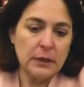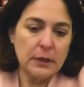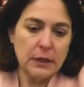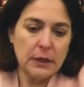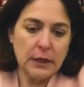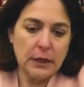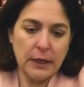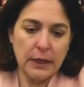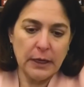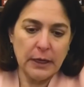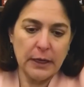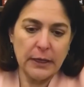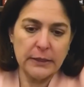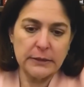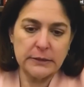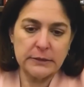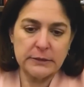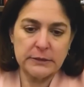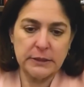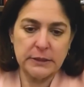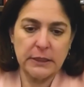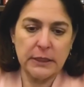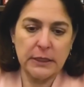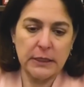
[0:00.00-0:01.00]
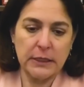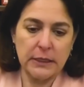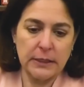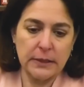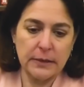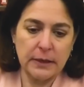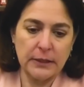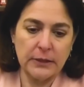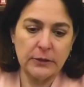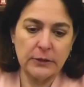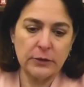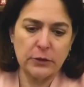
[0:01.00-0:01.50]
And
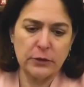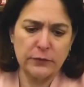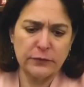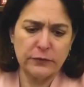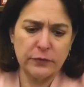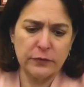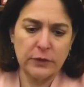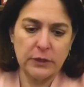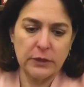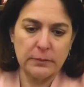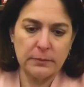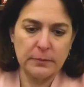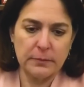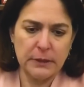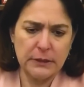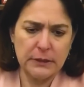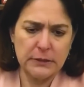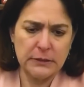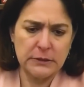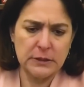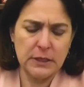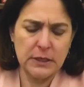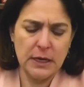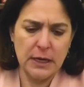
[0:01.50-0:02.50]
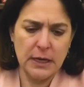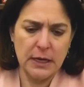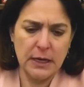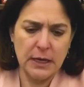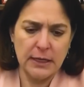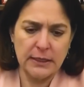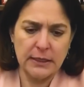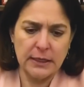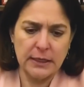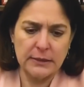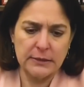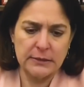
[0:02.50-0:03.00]
I don't know if you hear me.
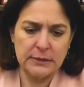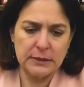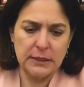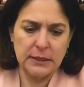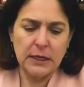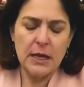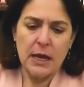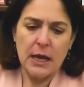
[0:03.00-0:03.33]
Right.